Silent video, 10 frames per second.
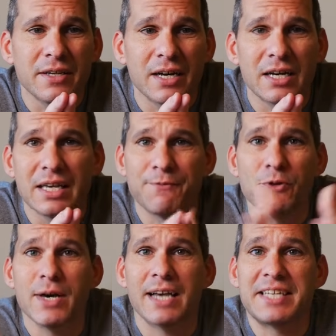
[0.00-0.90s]
Uh, if
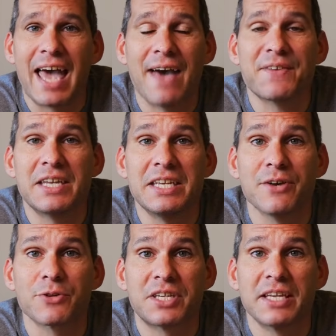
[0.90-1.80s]
you guys have any
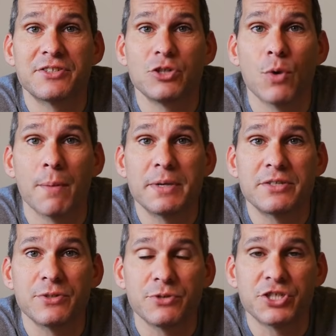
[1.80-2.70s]
other kits you want me
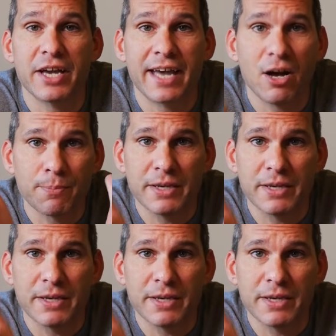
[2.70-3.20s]
to check out,